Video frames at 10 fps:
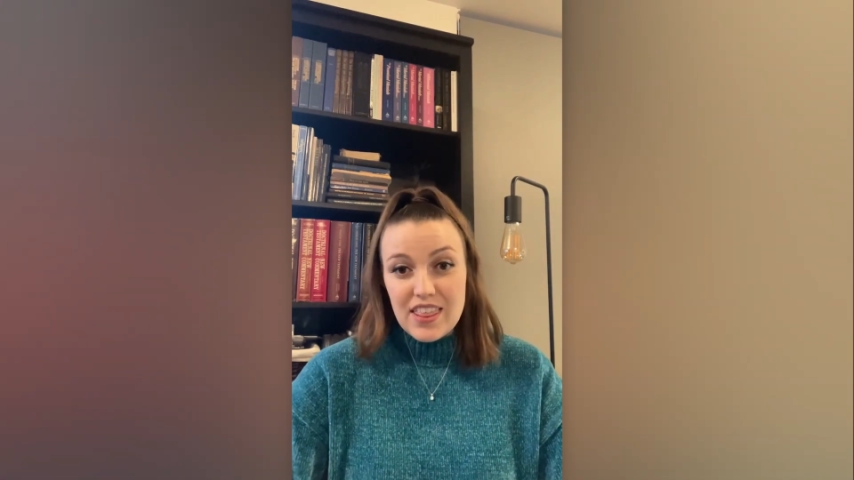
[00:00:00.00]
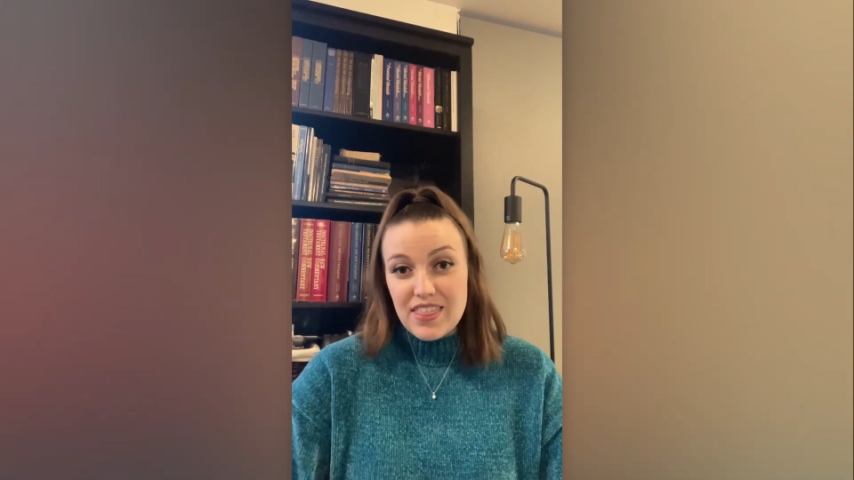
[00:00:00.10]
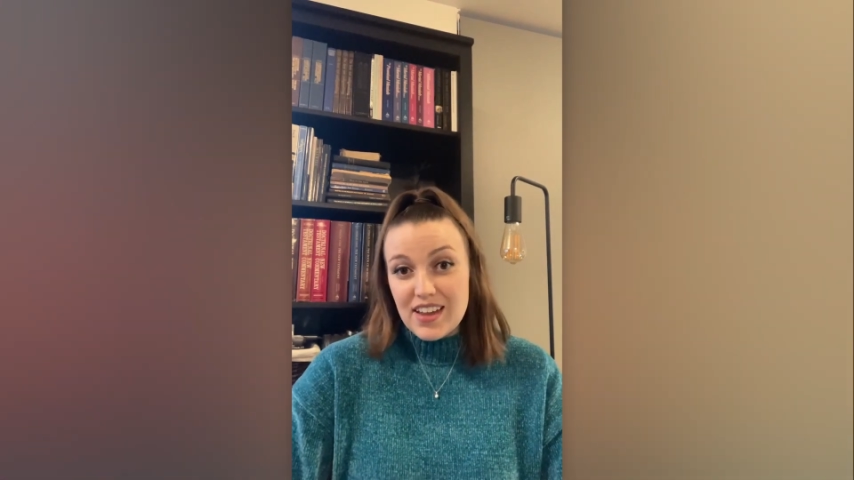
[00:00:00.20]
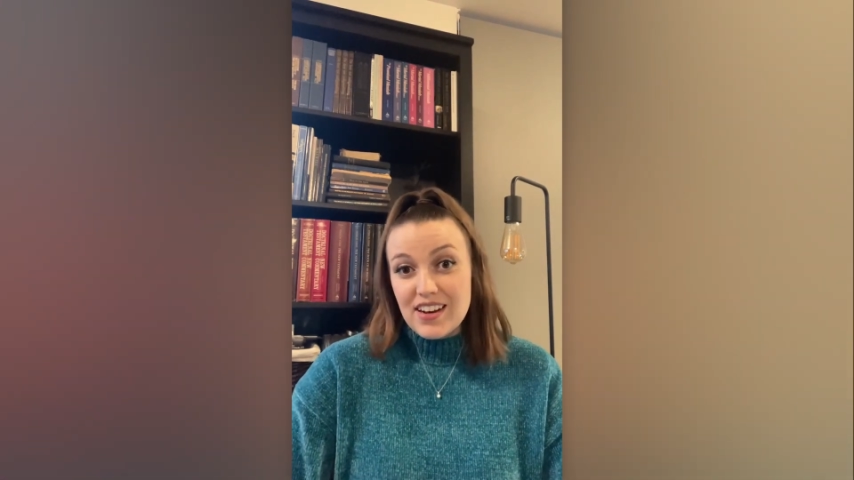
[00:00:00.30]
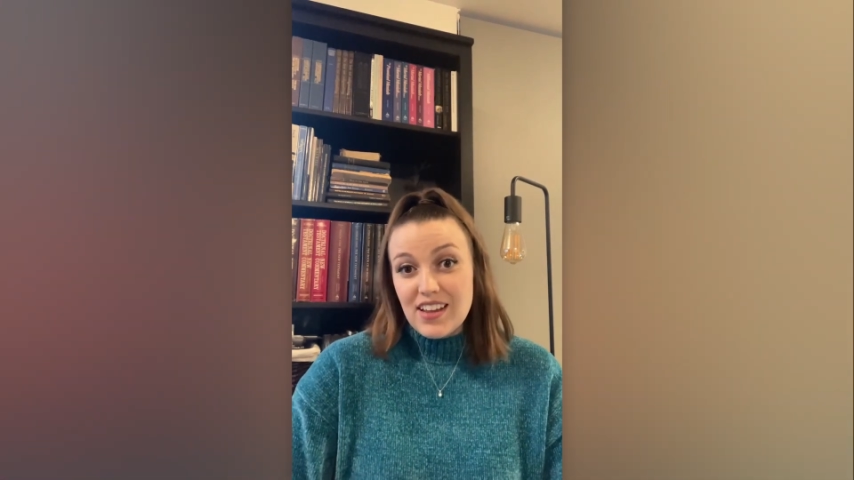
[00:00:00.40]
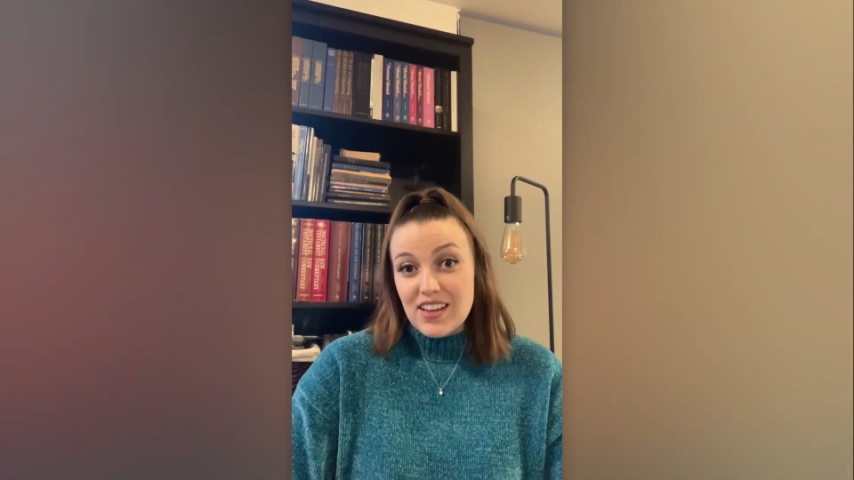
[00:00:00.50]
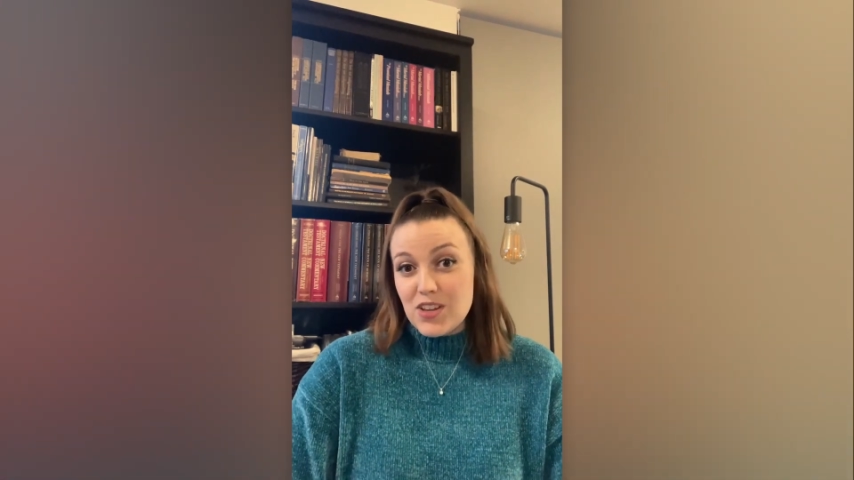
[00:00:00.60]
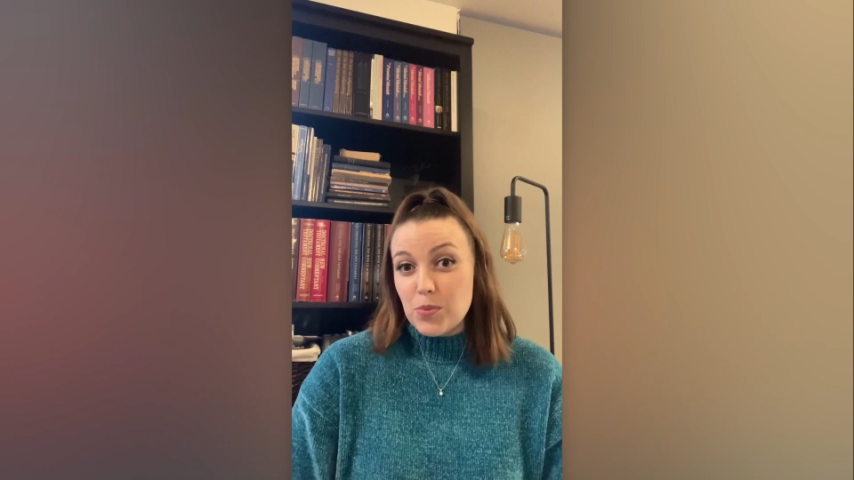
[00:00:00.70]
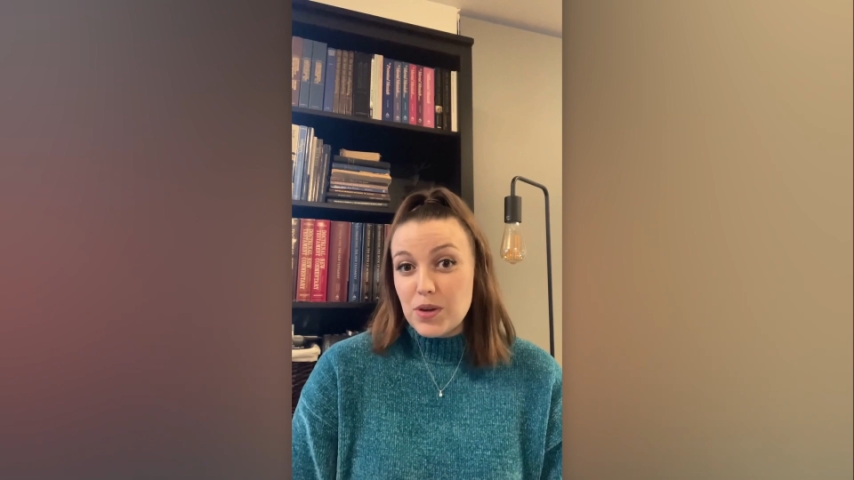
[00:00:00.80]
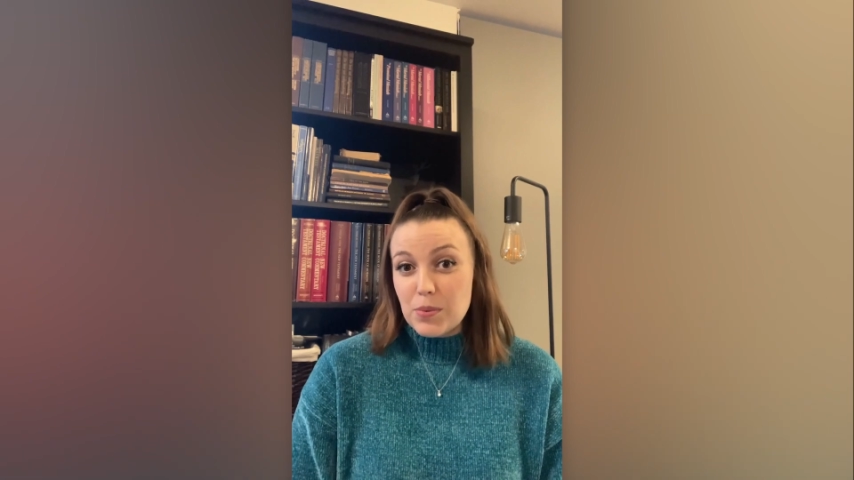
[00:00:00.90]
then
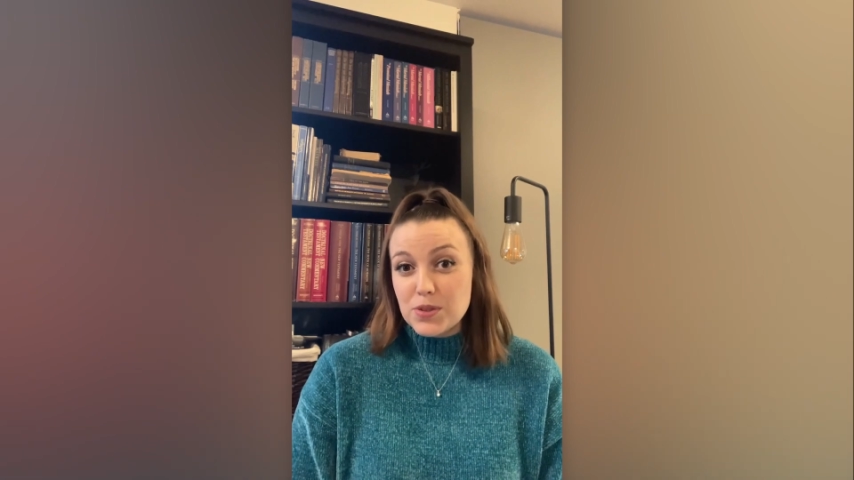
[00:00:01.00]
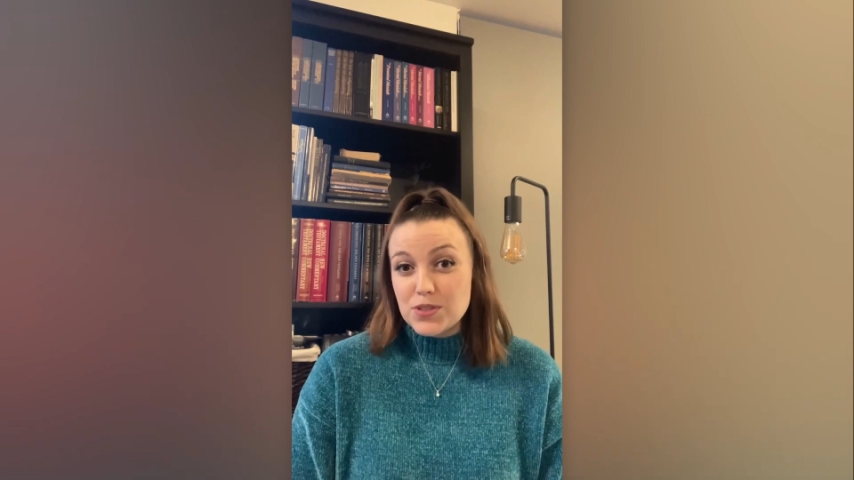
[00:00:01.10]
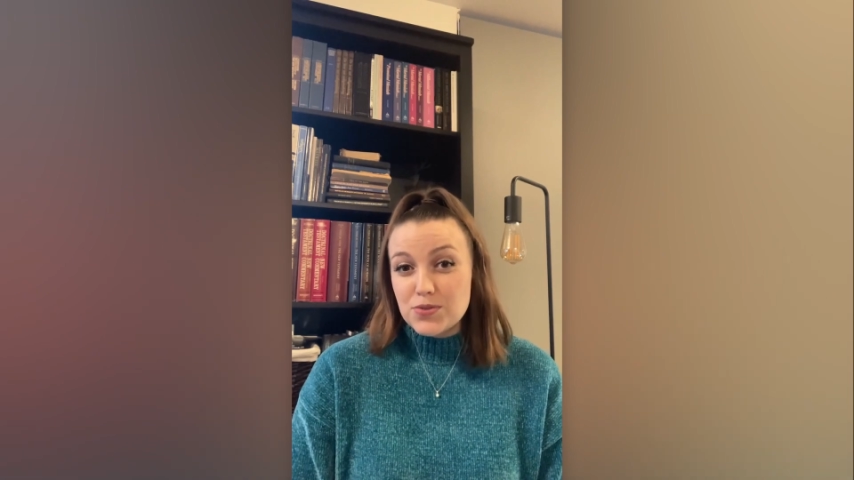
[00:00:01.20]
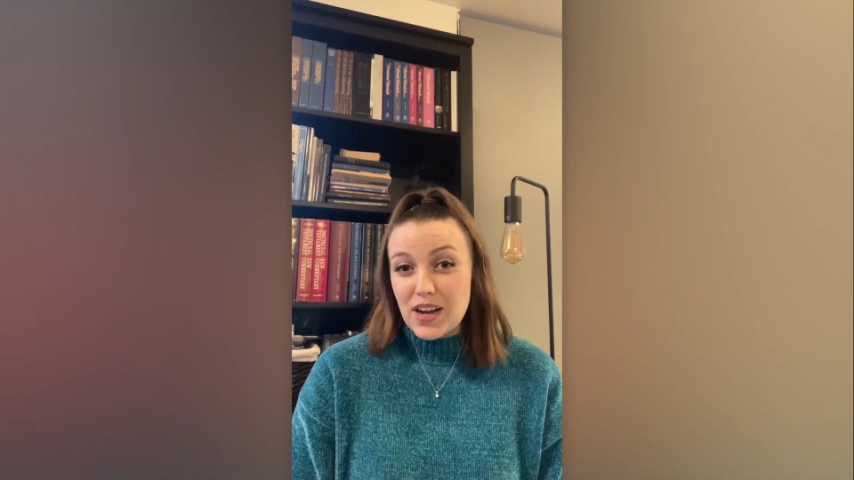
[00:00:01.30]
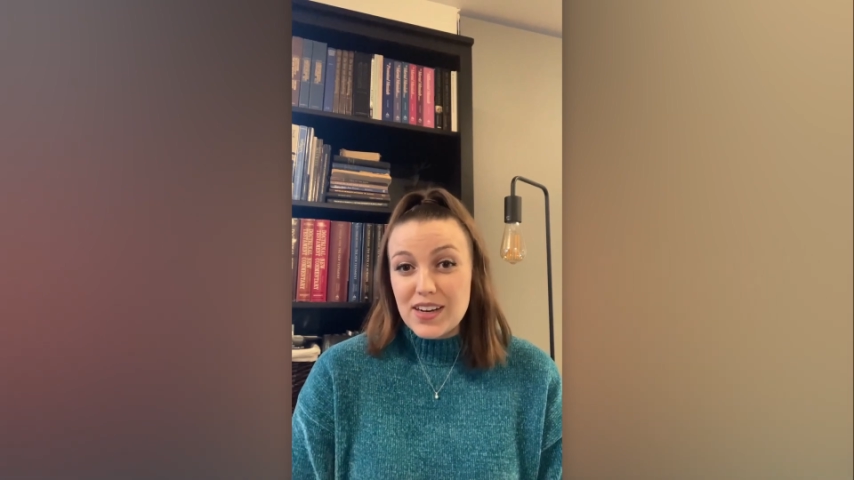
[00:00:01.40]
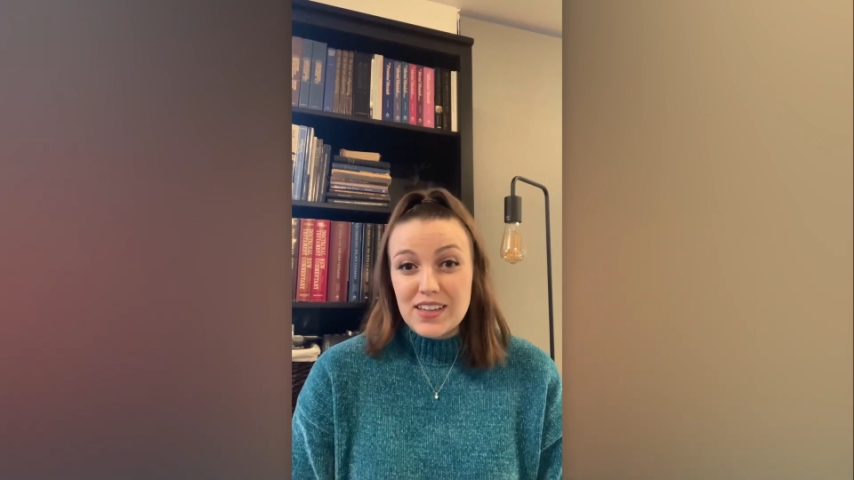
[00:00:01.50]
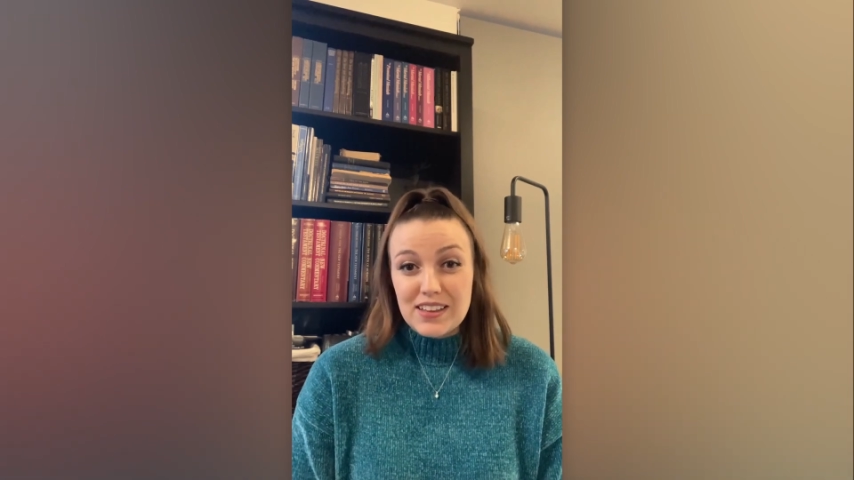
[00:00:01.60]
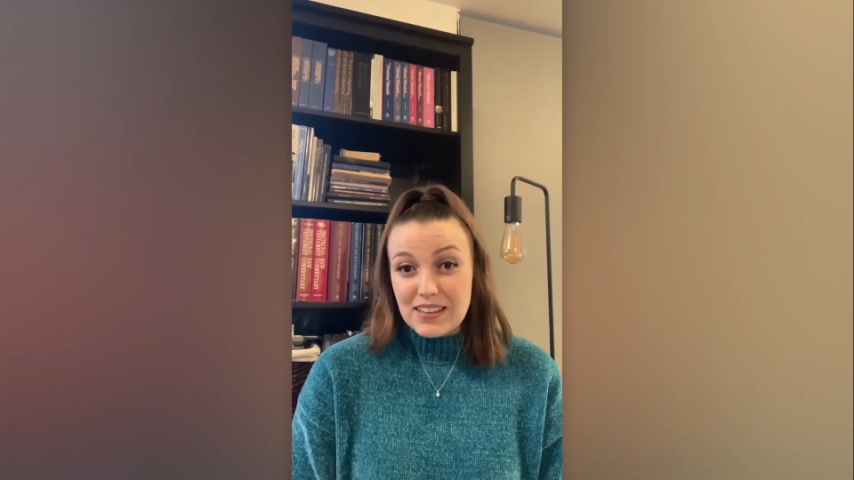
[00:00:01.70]
you'll be able to find